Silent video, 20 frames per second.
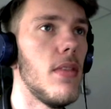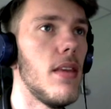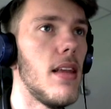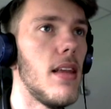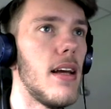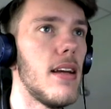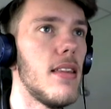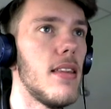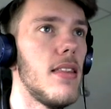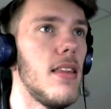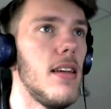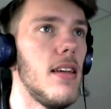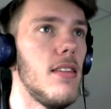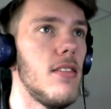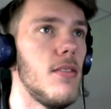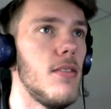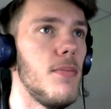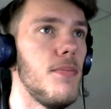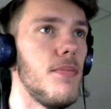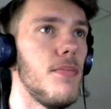like
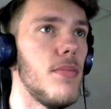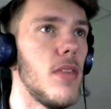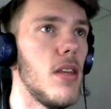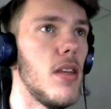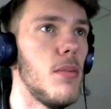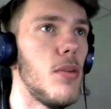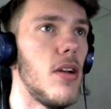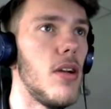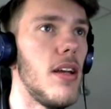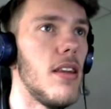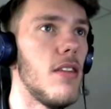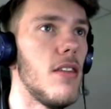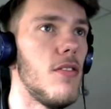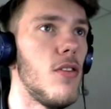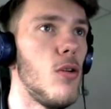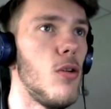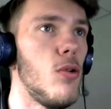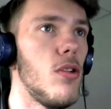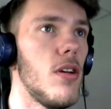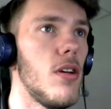this, put it in the
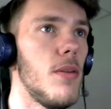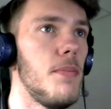folder.